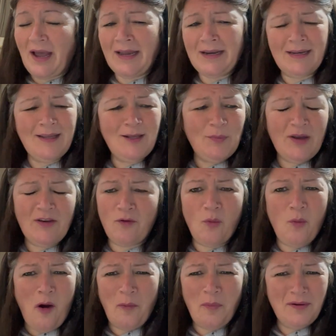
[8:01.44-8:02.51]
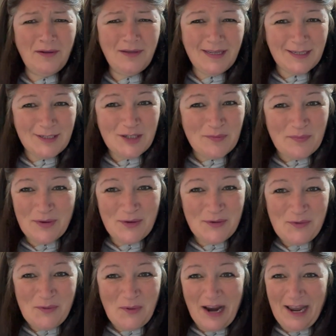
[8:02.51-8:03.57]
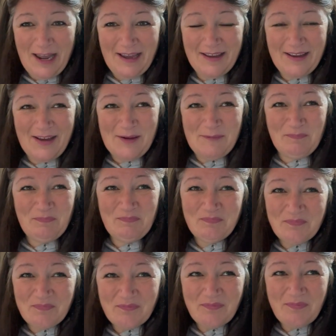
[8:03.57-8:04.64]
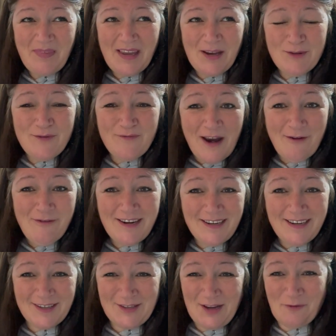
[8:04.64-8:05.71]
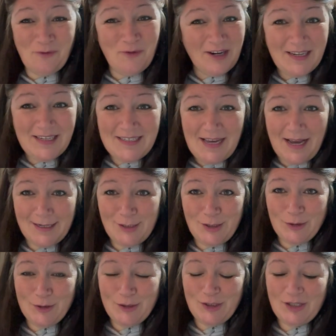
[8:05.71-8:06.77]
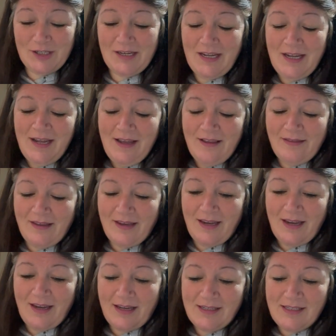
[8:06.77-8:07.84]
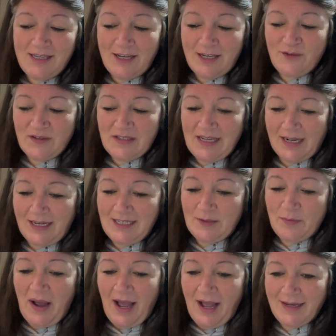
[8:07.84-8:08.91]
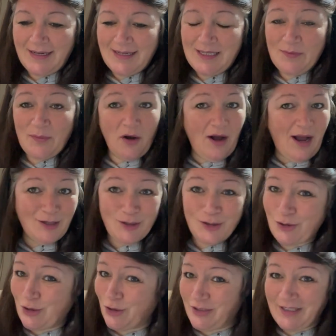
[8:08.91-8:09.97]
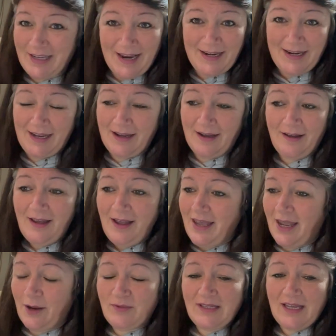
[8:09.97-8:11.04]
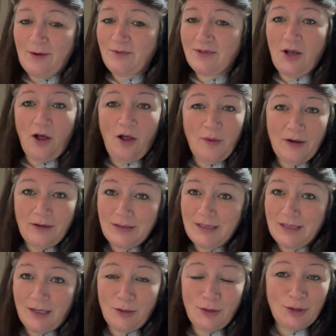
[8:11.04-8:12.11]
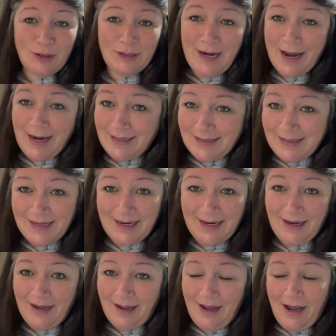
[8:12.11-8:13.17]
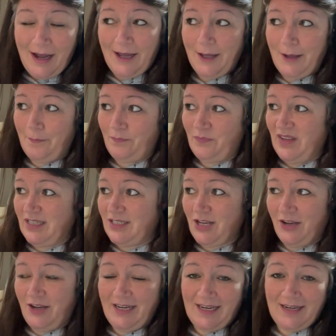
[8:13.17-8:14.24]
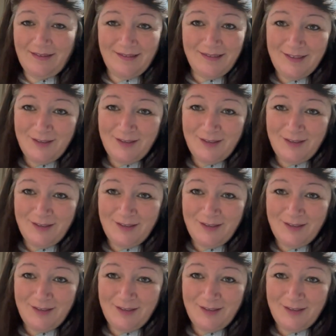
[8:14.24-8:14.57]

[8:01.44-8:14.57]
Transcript: had a little bit of a wobble in Durbuy where... it was a really tight junction. The Search4Sites parking spot, I just couldn't get near. It was almost 180 turn in,